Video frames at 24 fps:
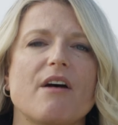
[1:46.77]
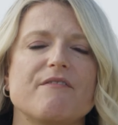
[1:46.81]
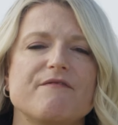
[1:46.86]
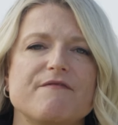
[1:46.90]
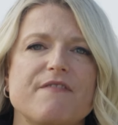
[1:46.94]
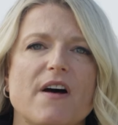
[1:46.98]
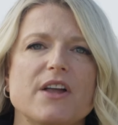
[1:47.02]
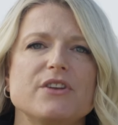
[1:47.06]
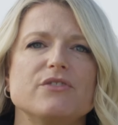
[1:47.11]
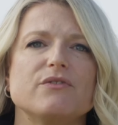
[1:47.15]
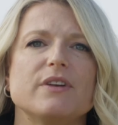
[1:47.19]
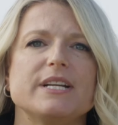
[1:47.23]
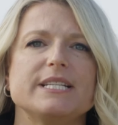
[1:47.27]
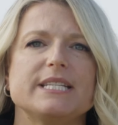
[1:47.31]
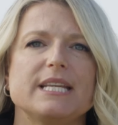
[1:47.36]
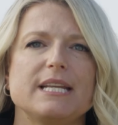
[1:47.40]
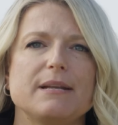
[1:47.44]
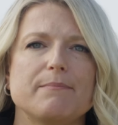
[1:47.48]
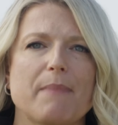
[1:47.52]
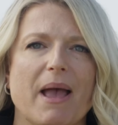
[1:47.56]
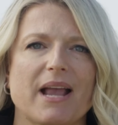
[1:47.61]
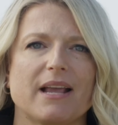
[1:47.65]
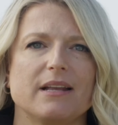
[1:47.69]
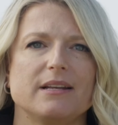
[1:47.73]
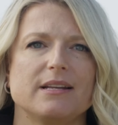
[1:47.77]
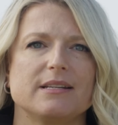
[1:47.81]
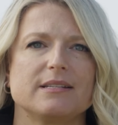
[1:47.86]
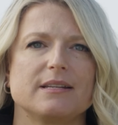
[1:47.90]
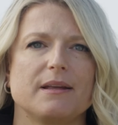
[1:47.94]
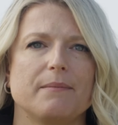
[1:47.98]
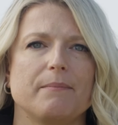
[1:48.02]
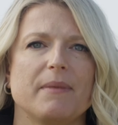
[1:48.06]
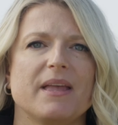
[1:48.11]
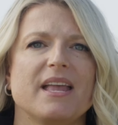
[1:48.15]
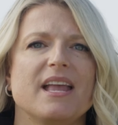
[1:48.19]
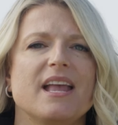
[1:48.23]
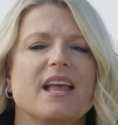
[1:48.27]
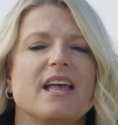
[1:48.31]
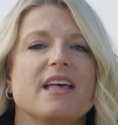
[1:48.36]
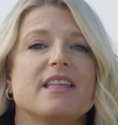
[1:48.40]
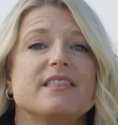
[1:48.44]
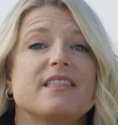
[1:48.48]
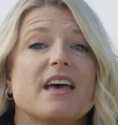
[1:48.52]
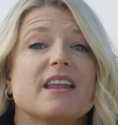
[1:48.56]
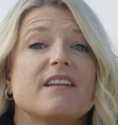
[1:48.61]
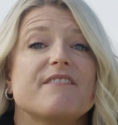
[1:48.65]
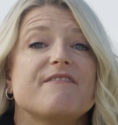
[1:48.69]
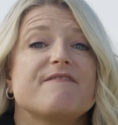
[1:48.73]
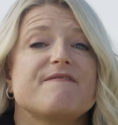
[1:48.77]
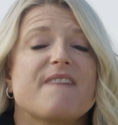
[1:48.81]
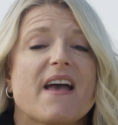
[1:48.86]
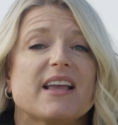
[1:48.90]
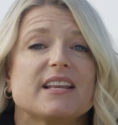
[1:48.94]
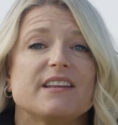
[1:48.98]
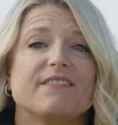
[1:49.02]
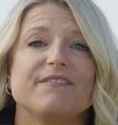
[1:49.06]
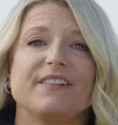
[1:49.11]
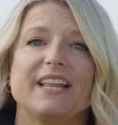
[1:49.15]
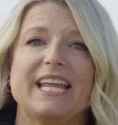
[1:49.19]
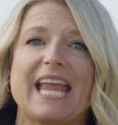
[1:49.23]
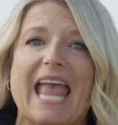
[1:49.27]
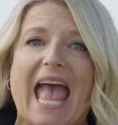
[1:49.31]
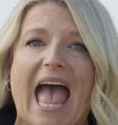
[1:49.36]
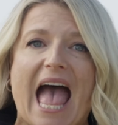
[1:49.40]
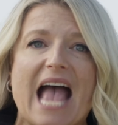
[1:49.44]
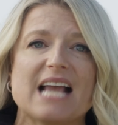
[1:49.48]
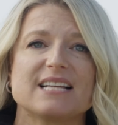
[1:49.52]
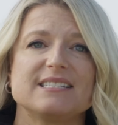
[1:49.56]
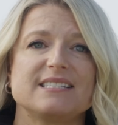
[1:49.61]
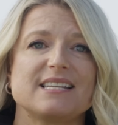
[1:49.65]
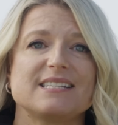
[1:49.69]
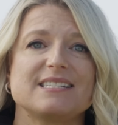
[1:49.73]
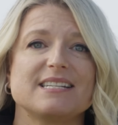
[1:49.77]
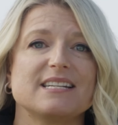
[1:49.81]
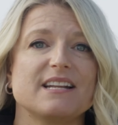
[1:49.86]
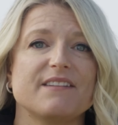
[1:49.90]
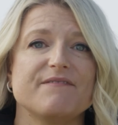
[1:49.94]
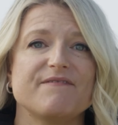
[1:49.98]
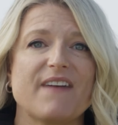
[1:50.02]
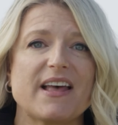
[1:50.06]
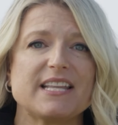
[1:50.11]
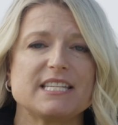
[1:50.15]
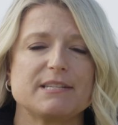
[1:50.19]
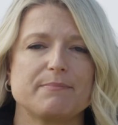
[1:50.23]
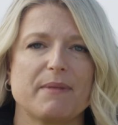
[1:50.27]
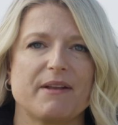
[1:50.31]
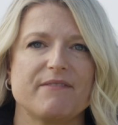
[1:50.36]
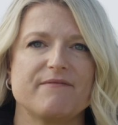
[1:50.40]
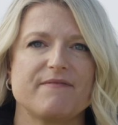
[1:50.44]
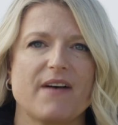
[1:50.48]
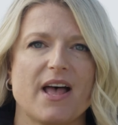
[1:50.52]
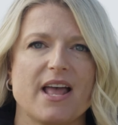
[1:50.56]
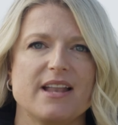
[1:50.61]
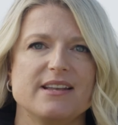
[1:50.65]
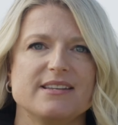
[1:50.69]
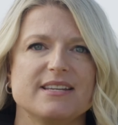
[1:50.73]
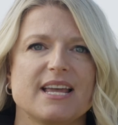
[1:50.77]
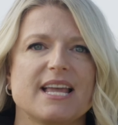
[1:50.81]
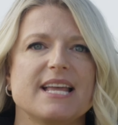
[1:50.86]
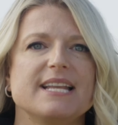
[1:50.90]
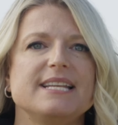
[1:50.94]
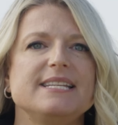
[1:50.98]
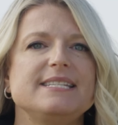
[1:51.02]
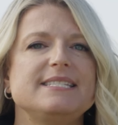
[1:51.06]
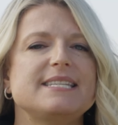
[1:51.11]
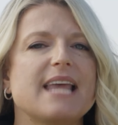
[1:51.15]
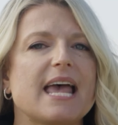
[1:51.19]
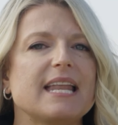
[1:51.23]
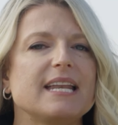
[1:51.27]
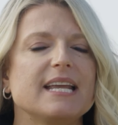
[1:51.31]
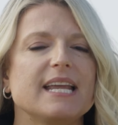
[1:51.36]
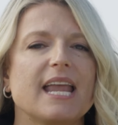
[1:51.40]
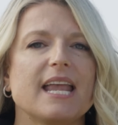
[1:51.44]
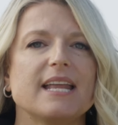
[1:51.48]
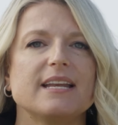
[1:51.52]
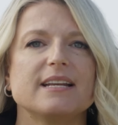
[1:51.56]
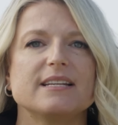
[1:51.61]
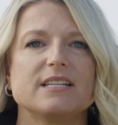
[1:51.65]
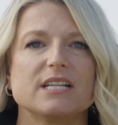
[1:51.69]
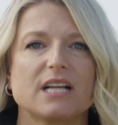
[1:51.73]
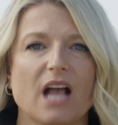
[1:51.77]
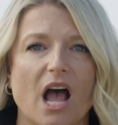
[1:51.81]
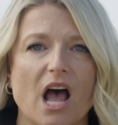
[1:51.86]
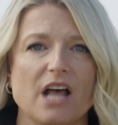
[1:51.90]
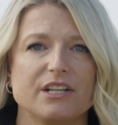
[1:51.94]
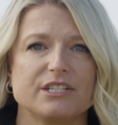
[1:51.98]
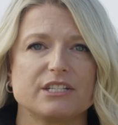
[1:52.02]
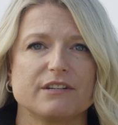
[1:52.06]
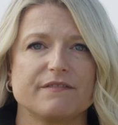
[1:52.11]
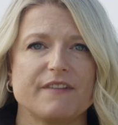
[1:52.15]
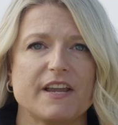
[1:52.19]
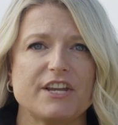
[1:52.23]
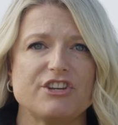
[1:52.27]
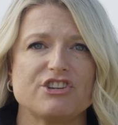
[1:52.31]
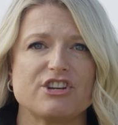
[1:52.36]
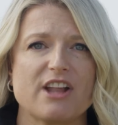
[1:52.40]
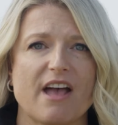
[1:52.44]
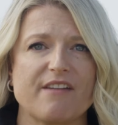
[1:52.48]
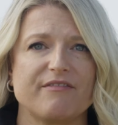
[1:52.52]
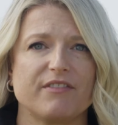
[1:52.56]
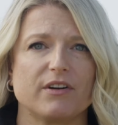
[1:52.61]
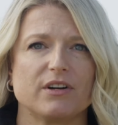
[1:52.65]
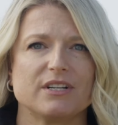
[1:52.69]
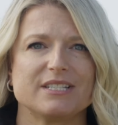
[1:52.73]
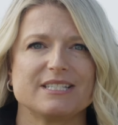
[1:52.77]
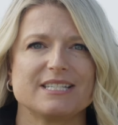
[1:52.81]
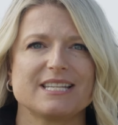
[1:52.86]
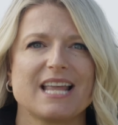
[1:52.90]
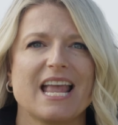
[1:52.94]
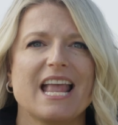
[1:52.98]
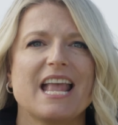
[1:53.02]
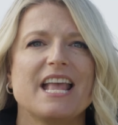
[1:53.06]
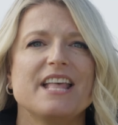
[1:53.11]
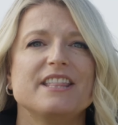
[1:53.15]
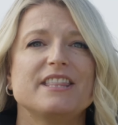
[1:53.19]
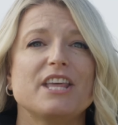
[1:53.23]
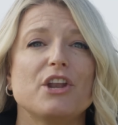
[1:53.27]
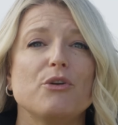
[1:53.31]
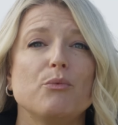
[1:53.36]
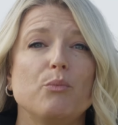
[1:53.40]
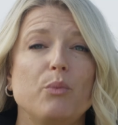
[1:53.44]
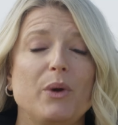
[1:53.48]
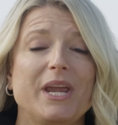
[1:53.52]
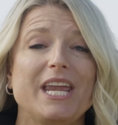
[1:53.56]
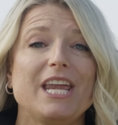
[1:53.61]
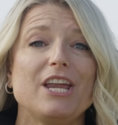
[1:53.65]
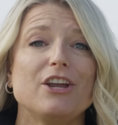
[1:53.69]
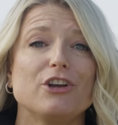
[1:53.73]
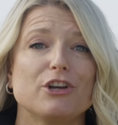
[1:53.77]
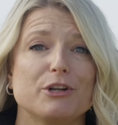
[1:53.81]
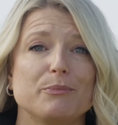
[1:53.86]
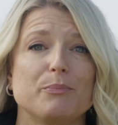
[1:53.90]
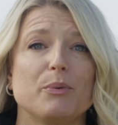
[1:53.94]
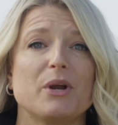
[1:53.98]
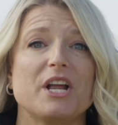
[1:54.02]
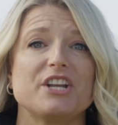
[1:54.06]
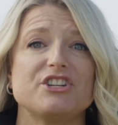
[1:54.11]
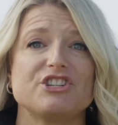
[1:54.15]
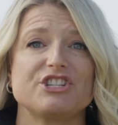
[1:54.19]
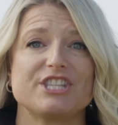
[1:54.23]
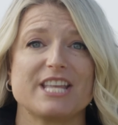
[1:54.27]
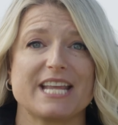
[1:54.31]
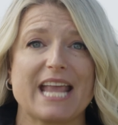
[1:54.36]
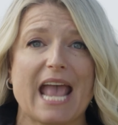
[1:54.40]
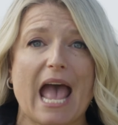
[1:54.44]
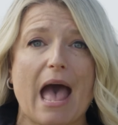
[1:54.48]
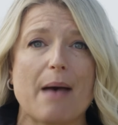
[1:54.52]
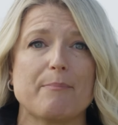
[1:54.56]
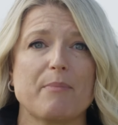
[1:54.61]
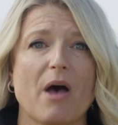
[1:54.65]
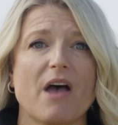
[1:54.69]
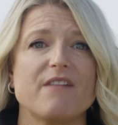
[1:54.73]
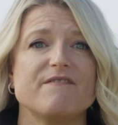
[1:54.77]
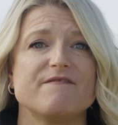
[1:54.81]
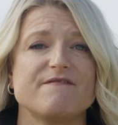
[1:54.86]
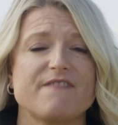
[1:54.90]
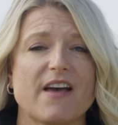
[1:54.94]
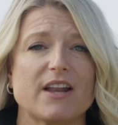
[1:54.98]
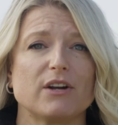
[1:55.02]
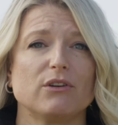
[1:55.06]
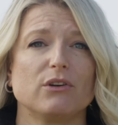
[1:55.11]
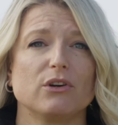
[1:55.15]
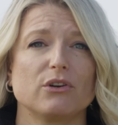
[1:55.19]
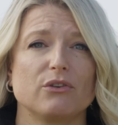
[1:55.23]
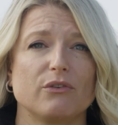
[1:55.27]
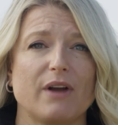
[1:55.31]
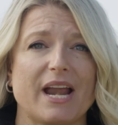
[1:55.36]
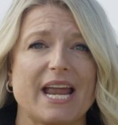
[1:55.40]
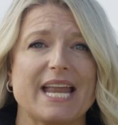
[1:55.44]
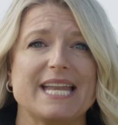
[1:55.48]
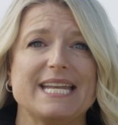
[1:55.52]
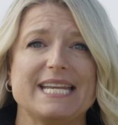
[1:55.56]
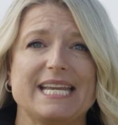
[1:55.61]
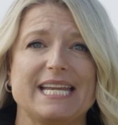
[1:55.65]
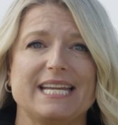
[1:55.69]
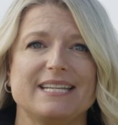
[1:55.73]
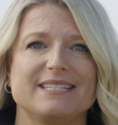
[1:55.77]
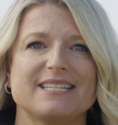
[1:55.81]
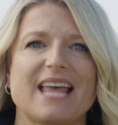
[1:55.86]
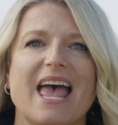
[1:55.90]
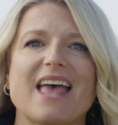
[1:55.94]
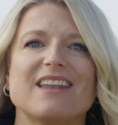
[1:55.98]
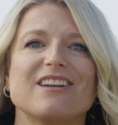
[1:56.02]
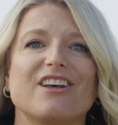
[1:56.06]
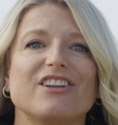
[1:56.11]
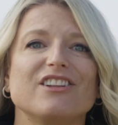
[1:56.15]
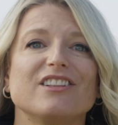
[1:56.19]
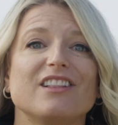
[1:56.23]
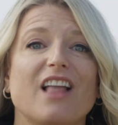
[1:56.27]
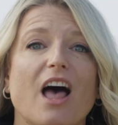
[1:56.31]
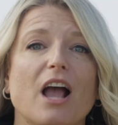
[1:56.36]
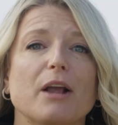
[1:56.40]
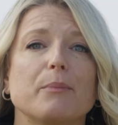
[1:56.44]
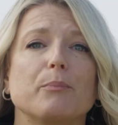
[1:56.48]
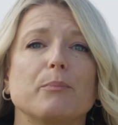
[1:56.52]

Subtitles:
fundraising mechanism that effectively acts as an investment fund dedicated to conservation efforts, then we could bridge the gap on federal grant needs and unlock